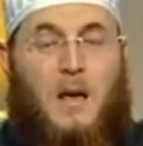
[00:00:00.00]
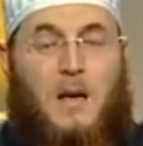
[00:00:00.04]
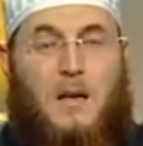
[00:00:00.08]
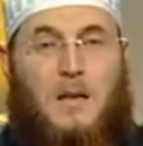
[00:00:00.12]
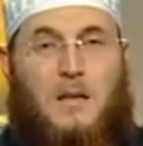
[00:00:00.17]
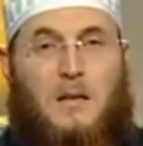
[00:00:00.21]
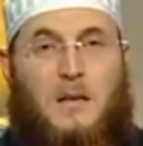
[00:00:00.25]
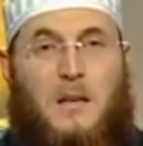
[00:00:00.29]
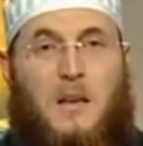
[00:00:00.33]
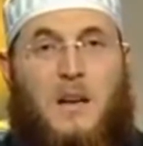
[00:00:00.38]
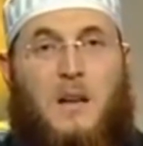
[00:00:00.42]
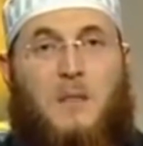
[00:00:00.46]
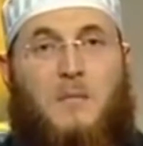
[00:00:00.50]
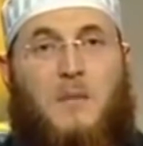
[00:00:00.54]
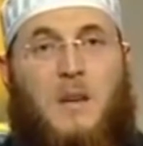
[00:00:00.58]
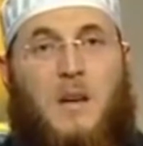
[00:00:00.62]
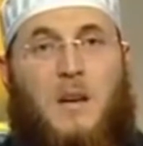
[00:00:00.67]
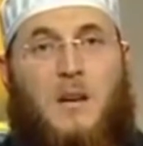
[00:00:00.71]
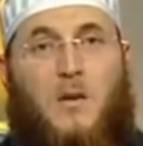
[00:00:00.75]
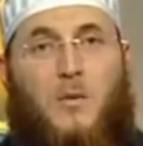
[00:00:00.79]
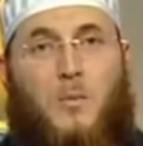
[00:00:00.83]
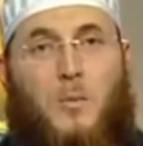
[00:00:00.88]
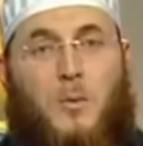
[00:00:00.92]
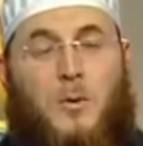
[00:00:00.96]
Is there a
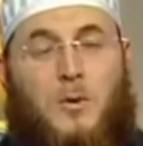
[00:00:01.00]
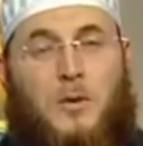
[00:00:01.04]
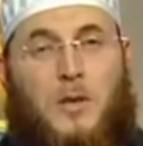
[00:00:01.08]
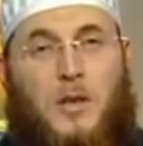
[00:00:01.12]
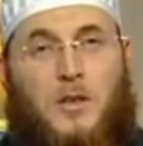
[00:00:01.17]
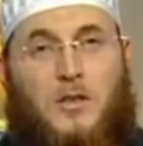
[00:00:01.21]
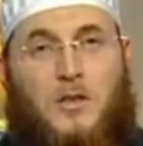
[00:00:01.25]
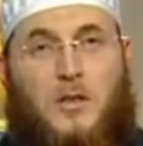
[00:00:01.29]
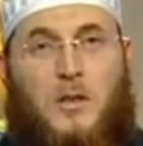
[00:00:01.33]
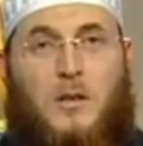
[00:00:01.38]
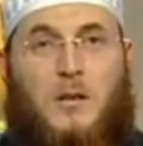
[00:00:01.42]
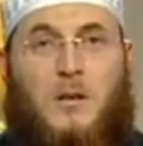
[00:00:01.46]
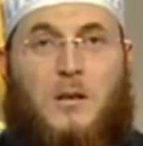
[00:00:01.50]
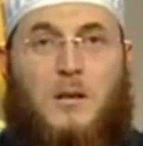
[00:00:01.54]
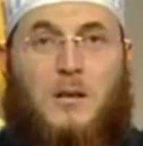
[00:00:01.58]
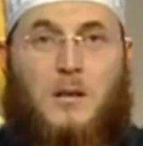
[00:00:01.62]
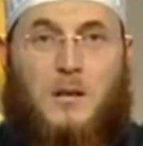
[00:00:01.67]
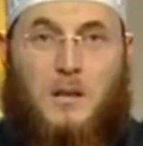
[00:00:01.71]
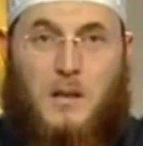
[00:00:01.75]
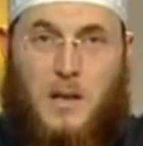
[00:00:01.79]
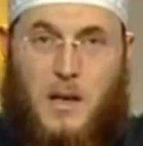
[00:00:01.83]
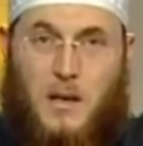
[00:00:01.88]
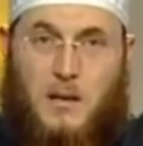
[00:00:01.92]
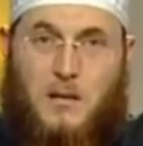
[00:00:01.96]
mean of protection?
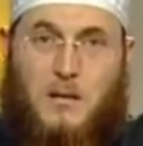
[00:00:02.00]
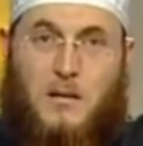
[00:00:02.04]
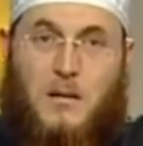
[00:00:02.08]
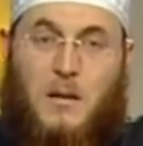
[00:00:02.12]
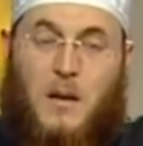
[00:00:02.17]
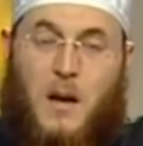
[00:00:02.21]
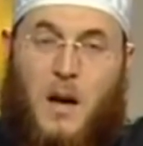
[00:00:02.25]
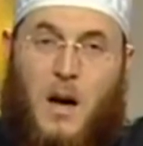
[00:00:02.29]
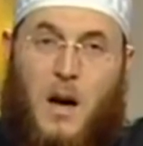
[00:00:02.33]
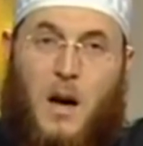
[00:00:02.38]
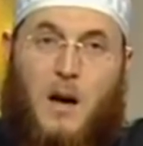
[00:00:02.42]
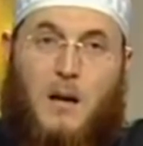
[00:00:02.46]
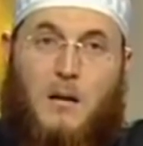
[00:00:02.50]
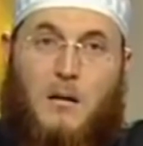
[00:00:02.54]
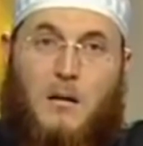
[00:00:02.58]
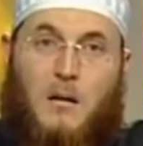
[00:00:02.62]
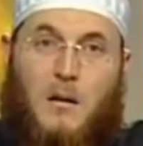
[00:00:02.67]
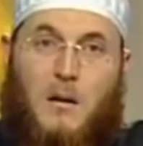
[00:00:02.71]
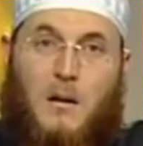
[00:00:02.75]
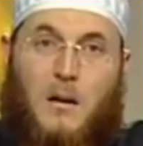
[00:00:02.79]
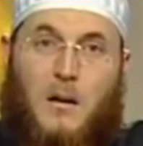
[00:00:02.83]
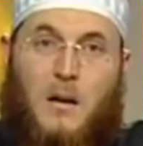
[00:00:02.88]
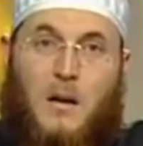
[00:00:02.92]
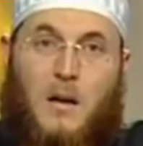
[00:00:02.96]
Yes, there are.
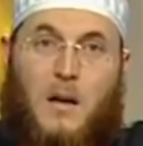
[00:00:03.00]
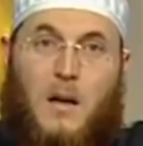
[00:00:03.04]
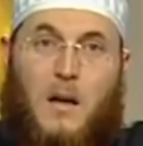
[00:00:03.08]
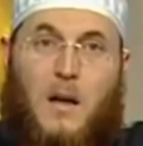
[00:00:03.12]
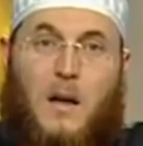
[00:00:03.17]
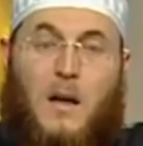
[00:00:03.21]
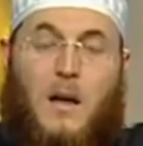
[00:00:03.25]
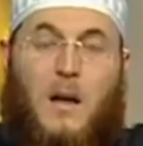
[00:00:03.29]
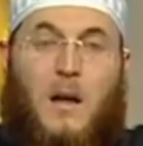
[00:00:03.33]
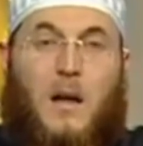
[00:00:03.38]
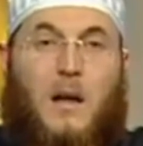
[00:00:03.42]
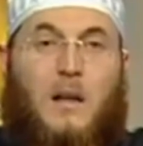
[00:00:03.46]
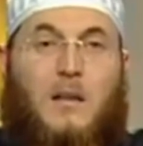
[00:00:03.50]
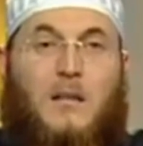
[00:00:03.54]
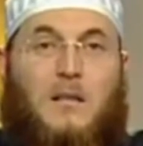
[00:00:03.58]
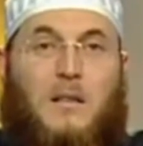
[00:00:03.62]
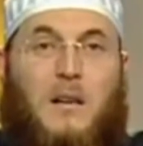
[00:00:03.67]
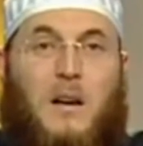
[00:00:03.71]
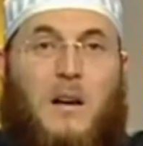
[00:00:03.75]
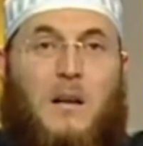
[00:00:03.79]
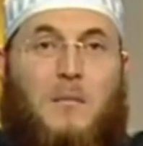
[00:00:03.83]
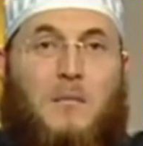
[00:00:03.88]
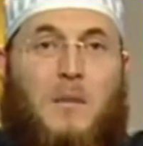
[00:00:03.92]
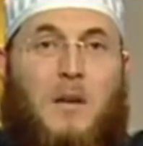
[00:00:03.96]
Is
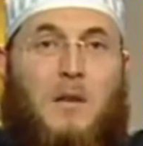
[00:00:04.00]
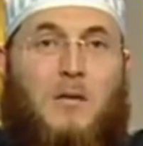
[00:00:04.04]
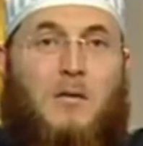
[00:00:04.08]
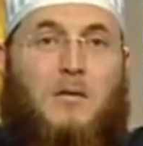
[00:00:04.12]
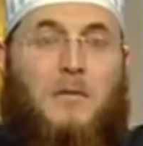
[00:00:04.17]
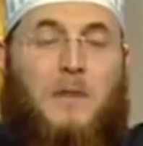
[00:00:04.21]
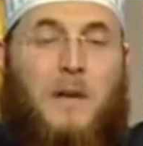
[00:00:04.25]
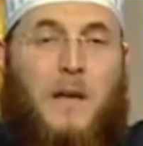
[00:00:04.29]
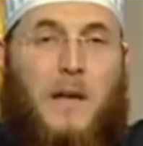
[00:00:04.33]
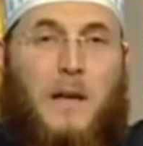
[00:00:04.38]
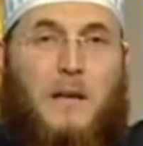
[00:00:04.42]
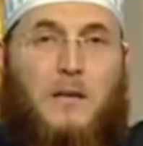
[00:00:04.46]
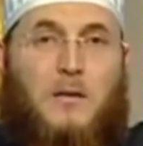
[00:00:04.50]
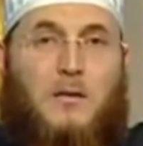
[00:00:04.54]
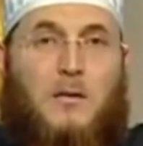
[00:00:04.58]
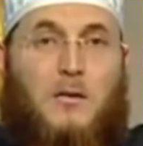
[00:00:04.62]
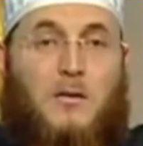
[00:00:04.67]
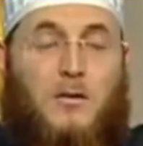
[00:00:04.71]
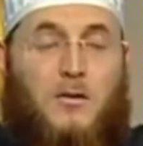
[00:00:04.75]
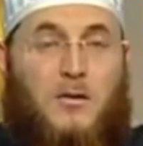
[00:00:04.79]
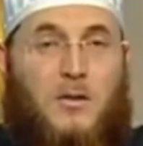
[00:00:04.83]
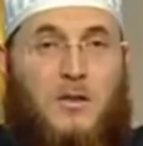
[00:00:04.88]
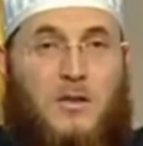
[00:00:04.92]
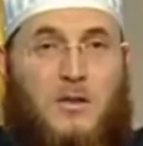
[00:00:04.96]
there a mean of
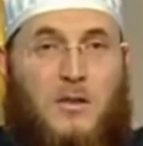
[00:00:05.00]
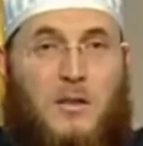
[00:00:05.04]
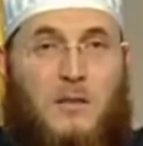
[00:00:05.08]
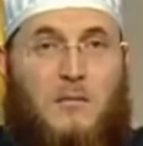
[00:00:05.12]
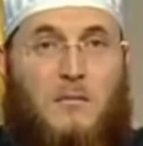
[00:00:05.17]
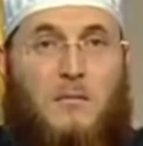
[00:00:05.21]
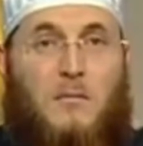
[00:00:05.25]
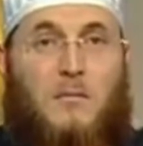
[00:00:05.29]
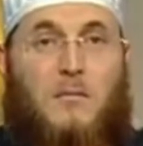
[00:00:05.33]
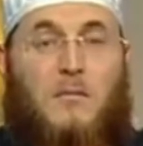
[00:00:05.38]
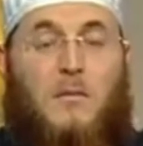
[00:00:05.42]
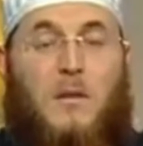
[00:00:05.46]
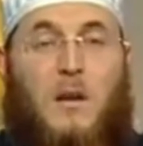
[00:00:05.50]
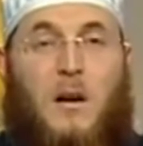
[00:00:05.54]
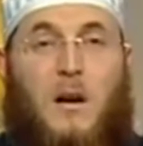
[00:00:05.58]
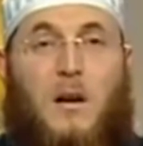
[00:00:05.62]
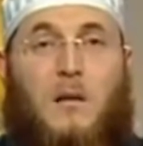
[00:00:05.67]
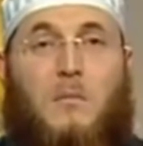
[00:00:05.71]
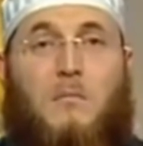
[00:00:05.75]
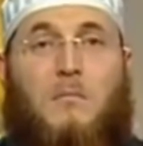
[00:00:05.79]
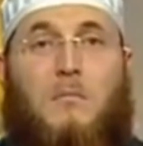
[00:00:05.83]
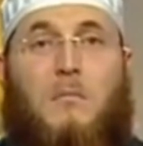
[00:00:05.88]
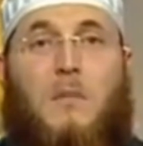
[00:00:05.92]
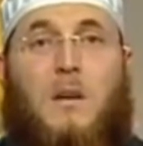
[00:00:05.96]
exorcism? There
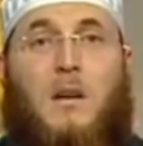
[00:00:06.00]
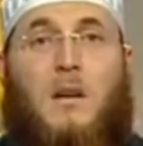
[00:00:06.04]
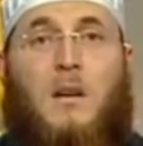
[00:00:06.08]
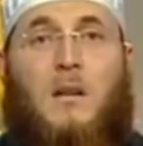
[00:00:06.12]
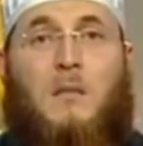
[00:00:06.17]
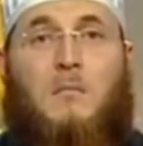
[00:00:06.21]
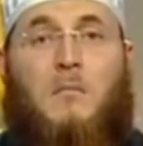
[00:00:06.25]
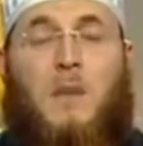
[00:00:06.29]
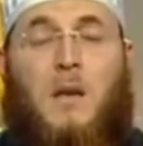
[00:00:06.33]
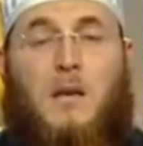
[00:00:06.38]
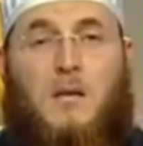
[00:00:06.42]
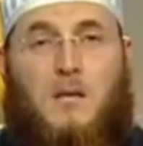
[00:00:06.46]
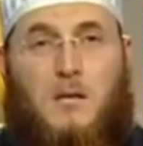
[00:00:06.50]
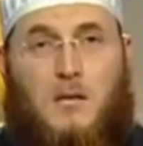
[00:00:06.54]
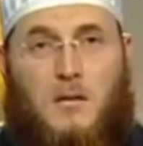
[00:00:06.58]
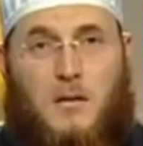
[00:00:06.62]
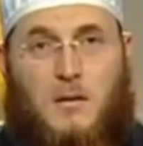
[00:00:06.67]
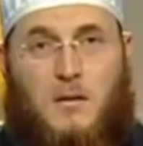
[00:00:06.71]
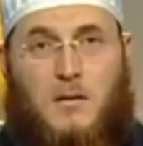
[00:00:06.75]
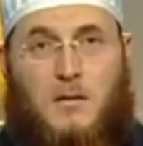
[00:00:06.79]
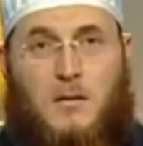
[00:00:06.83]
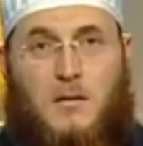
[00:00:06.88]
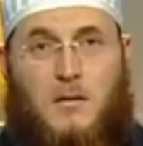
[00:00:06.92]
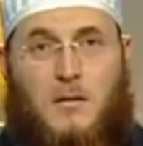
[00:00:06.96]
are many
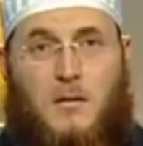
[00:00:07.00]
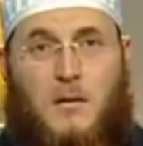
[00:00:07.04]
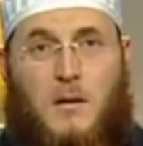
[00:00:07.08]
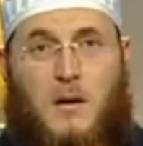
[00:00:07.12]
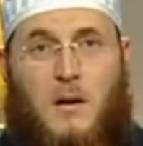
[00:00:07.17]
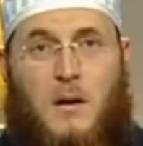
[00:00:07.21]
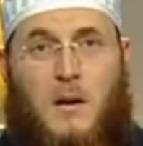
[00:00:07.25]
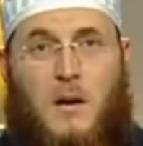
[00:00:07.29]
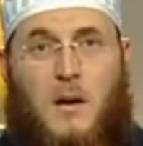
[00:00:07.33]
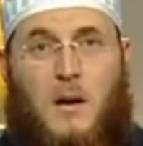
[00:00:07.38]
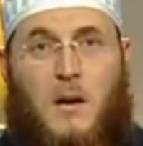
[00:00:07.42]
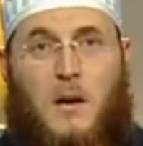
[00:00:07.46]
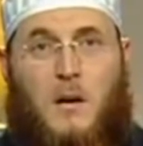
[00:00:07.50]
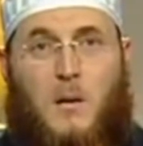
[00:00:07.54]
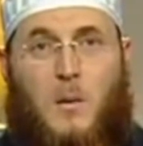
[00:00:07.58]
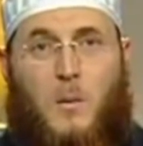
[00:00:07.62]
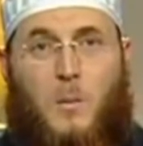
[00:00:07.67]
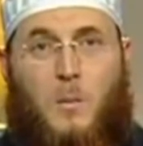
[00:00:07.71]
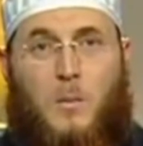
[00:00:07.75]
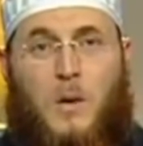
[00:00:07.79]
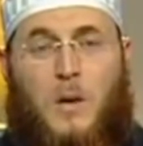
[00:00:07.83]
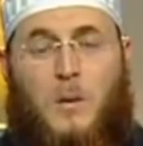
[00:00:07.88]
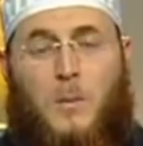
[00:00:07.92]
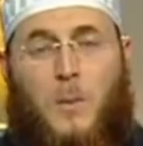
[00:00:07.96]
methods
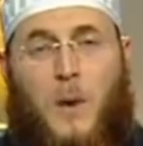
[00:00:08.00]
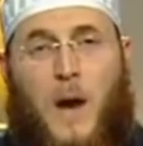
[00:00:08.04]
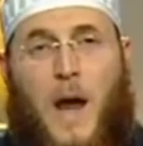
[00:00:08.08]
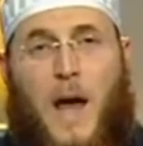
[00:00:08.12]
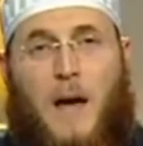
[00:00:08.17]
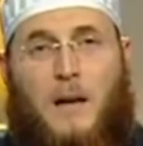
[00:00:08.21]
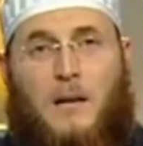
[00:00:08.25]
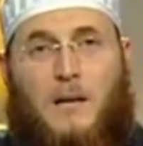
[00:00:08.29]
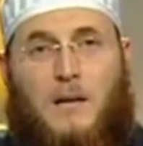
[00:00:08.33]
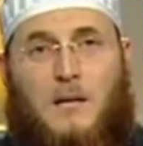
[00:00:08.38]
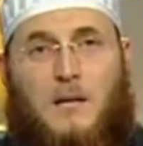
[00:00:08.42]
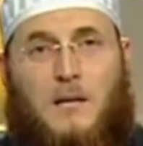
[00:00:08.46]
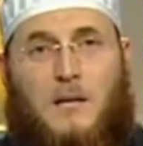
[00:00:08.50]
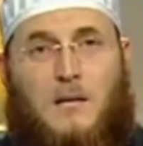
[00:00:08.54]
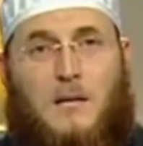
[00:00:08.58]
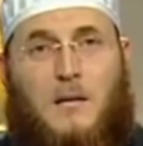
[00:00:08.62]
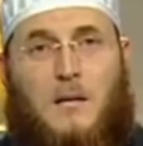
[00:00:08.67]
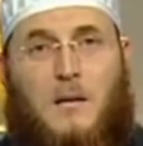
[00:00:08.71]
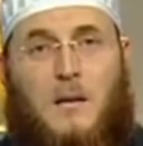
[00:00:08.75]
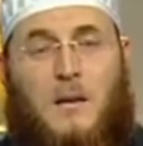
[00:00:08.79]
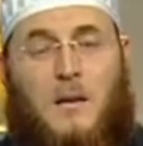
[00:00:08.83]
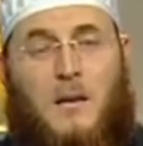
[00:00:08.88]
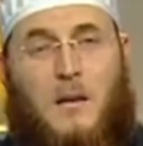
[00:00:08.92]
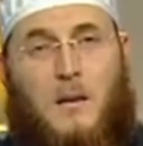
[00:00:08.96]
being practiced
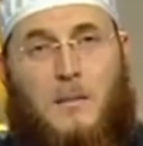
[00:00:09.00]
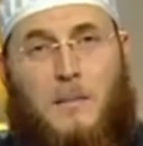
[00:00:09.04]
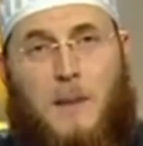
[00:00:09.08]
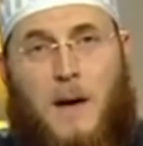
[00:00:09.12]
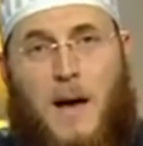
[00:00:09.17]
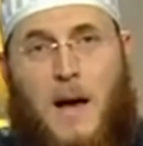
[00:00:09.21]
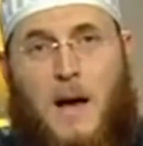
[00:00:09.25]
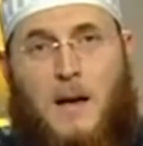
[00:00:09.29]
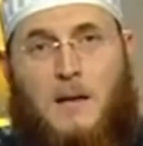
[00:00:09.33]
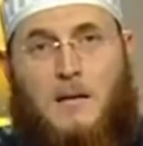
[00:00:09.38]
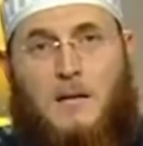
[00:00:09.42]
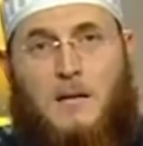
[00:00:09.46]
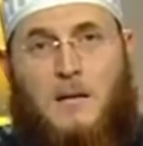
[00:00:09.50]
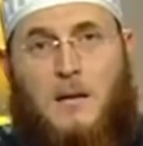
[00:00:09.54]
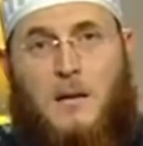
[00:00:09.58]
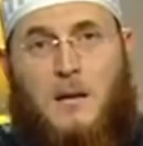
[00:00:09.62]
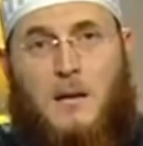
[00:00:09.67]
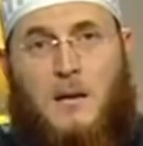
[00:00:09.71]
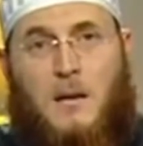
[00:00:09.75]
in the past,